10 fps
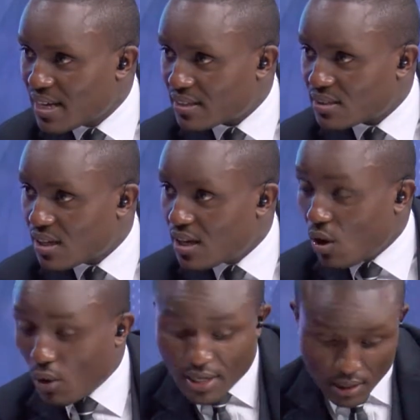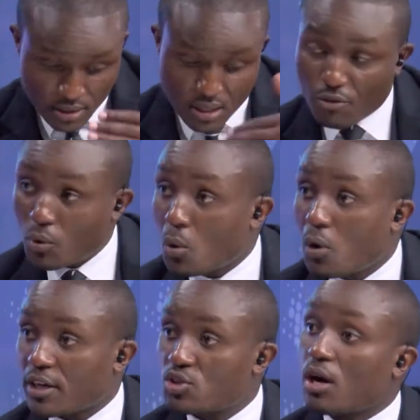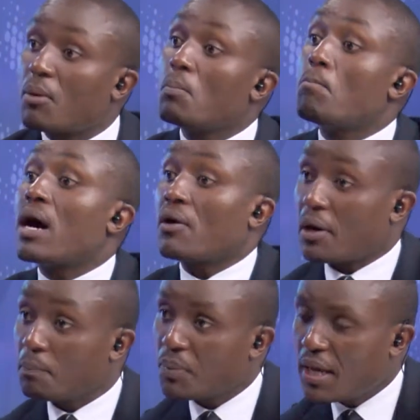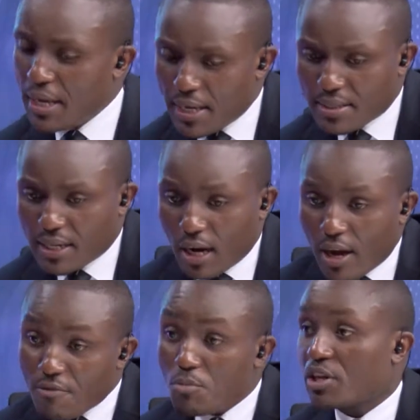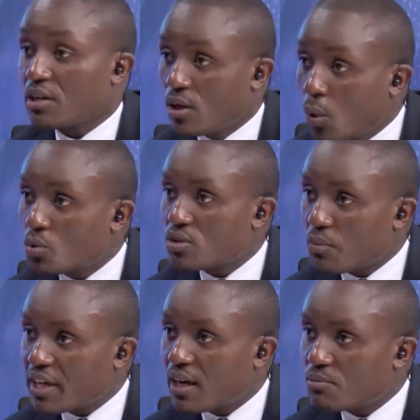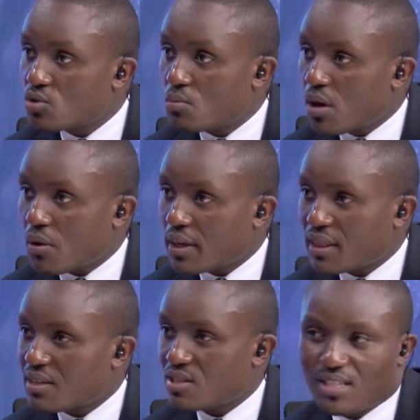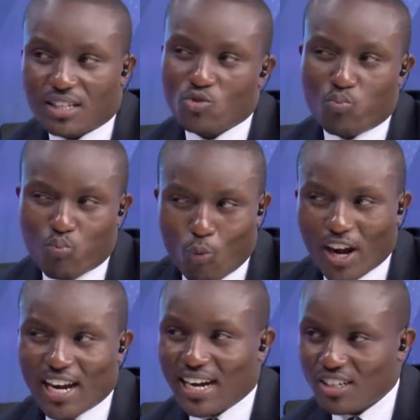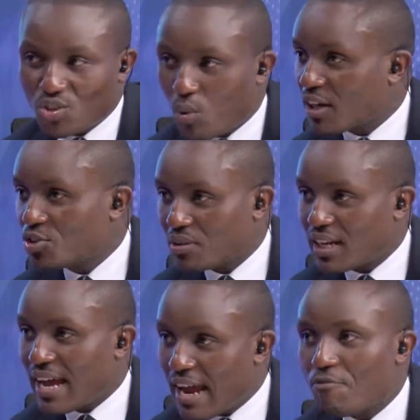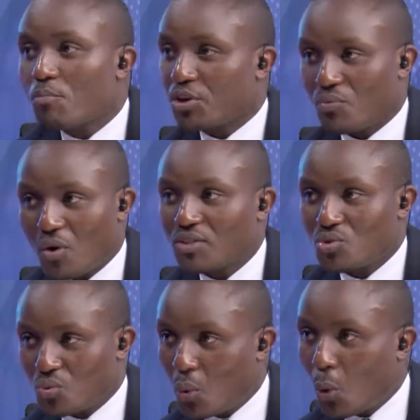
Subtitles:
Yes. All right, let's therefore go and talk about Mara. Isn't it, everybody knows that when it comes to Mara, there's just one attraction that everybody wants to go,